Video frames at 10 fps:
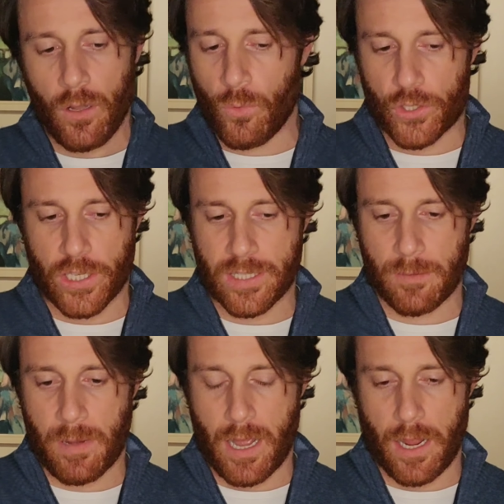which is
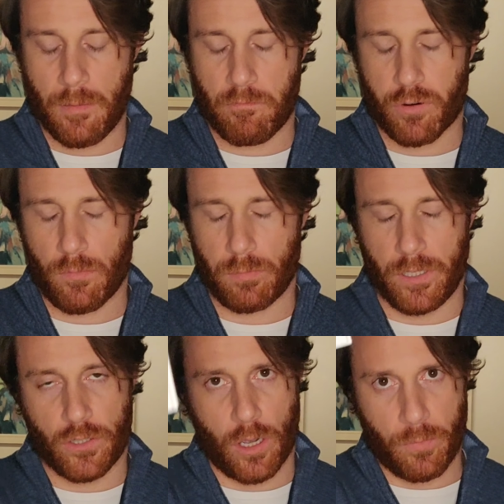in my probably
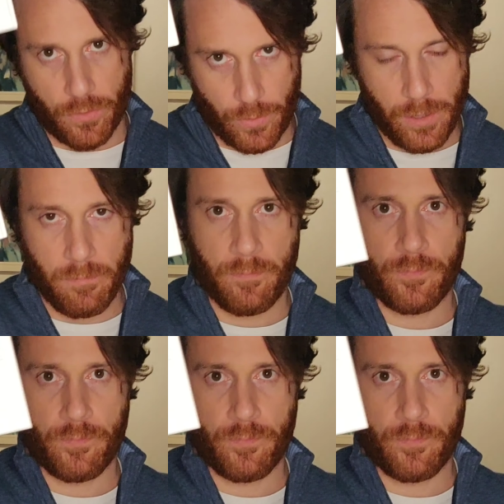top 3